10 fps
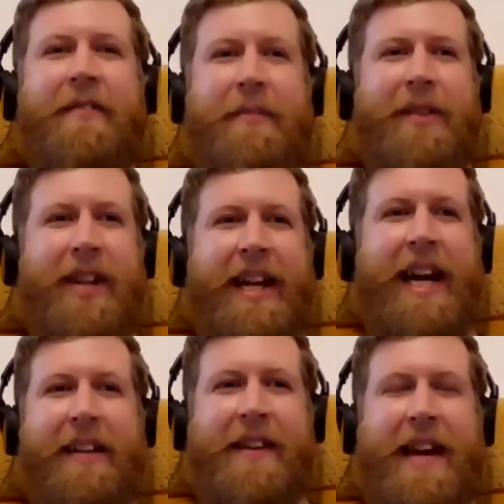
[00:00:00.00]
infamously
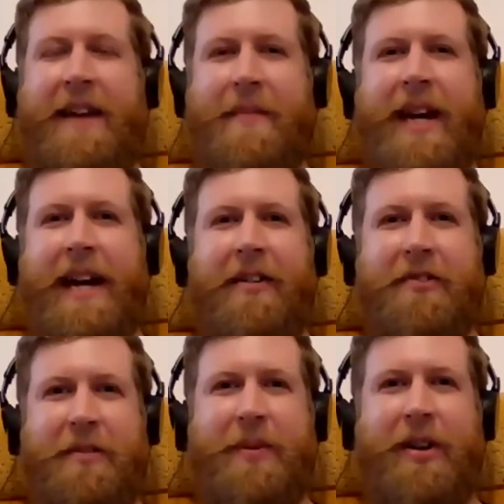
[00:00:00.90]
had the MK
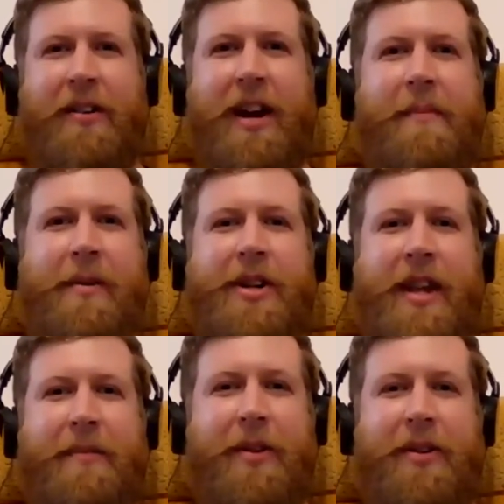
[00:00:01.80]
Ultra program in which
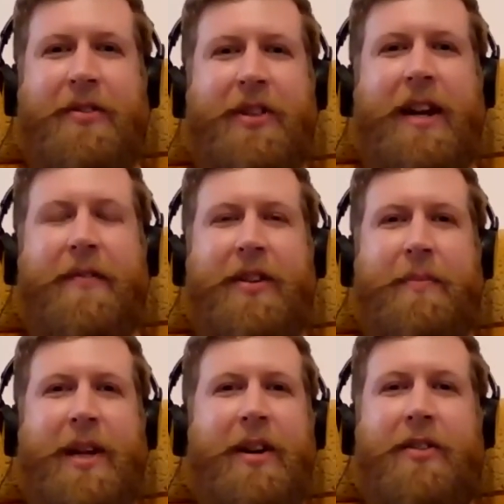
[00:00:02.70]
they wanted to see if it
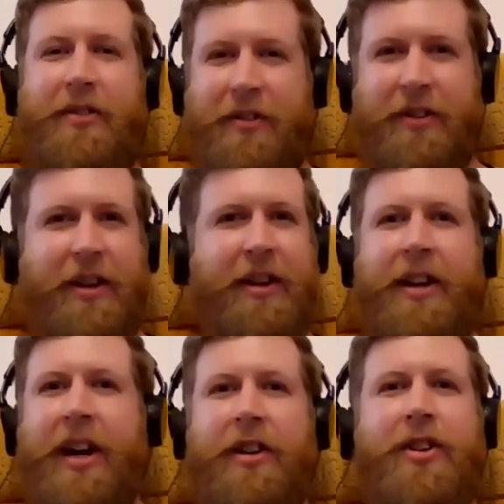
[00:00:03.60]
could be used as a,
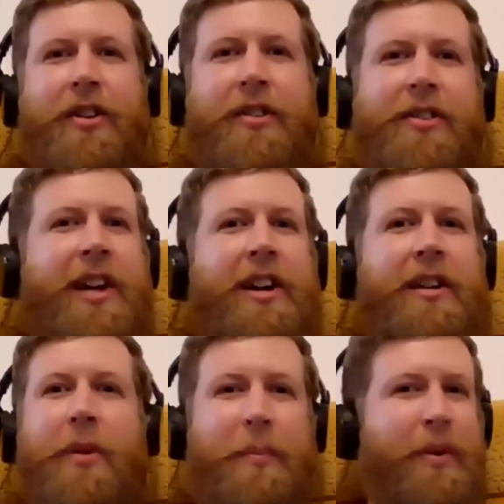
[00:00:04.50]
a truth
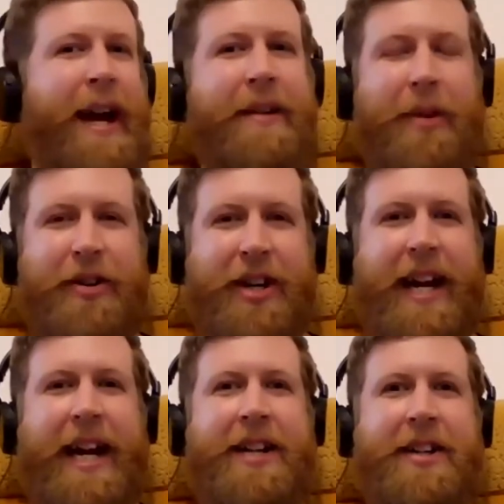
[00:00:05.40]
serum or a brainwashing
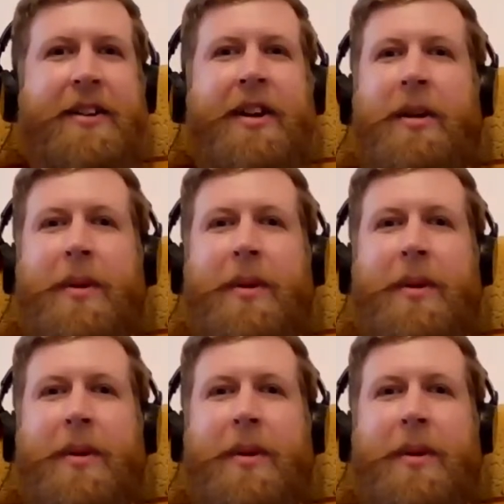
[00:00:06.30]
agent.